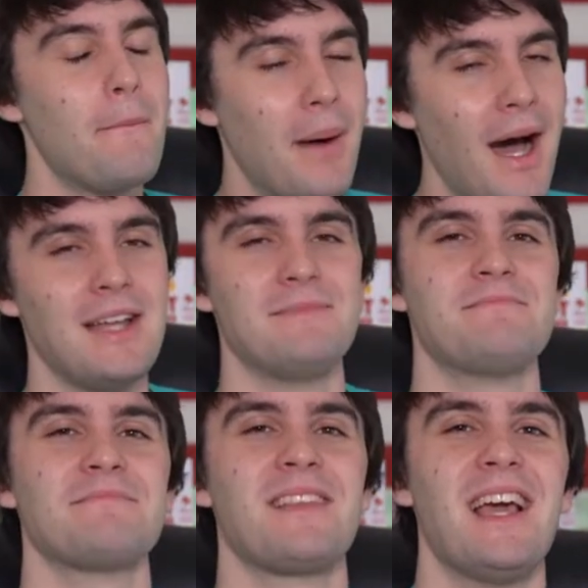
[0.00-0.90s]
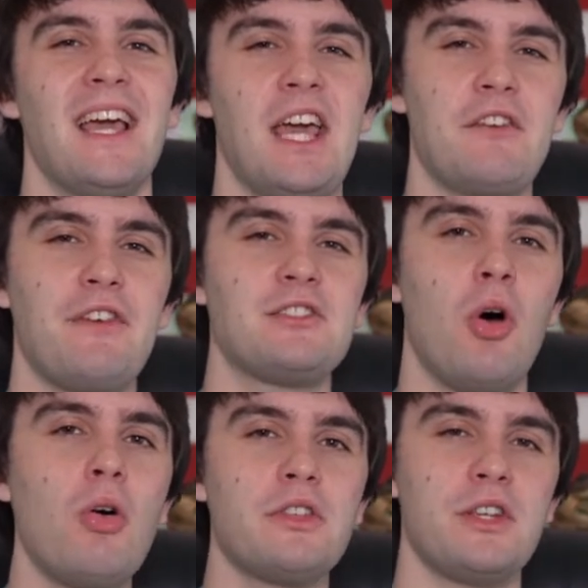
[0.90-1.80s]
But if I
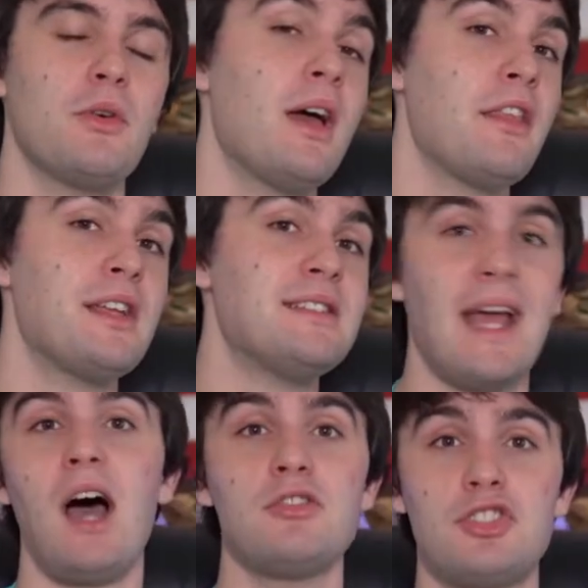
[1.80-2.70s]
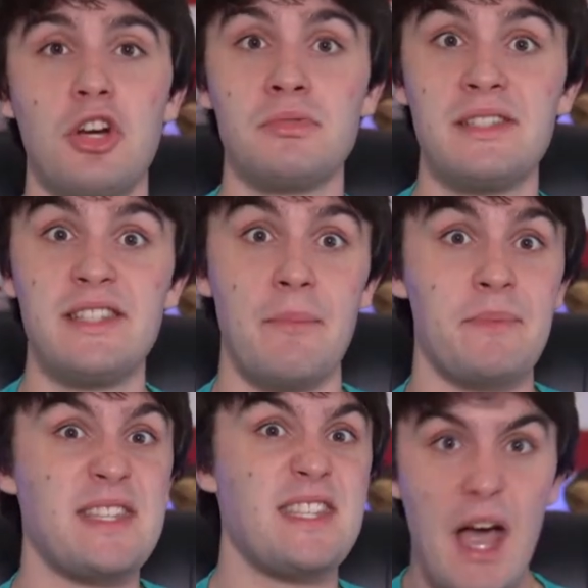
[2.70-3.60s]
told you that Dow Jones is up
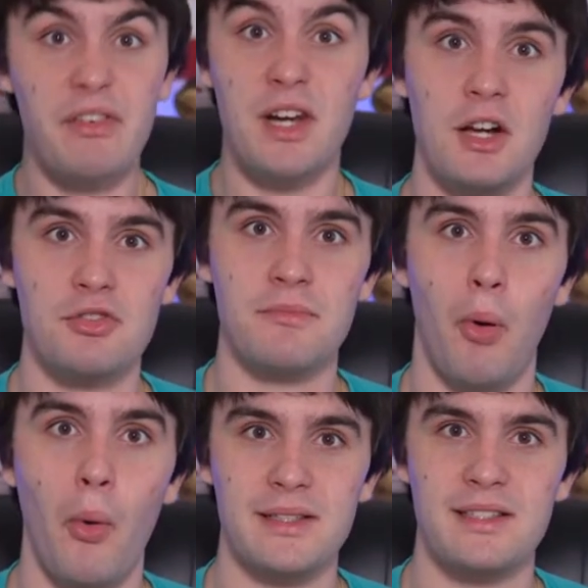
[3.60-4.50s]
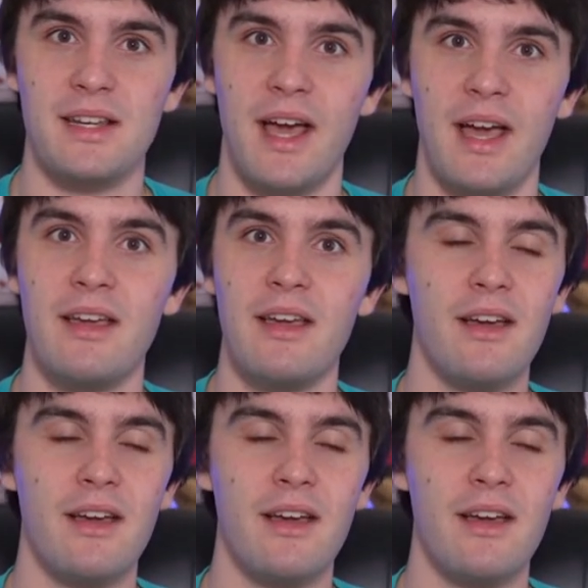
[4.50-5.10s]
700 points today,